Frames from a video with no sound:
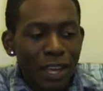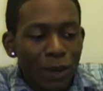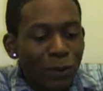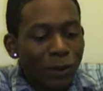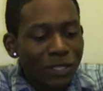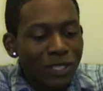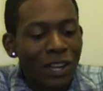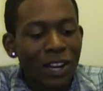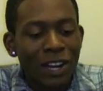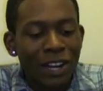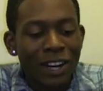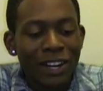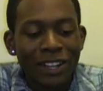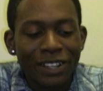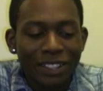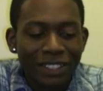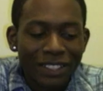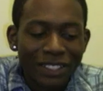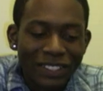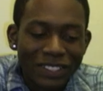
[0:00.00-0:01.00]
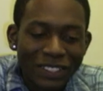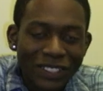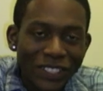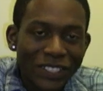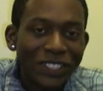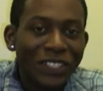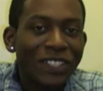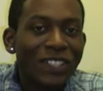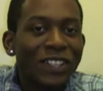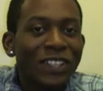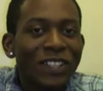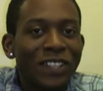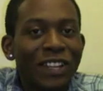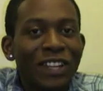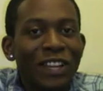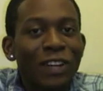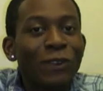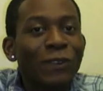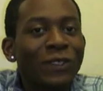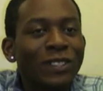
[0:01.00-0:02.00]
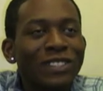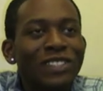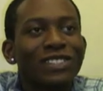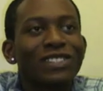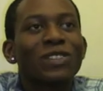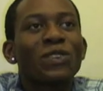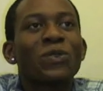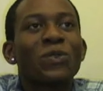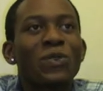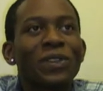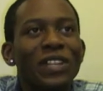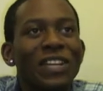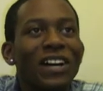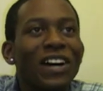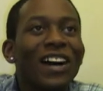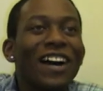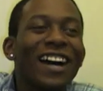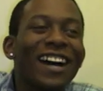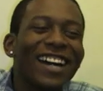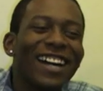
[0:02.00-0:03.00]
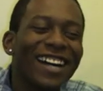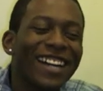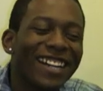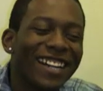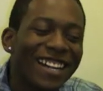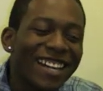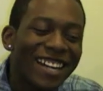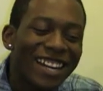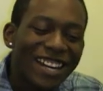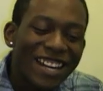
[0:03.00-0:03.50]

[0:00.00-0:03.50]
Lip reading: was hard. It was really hard.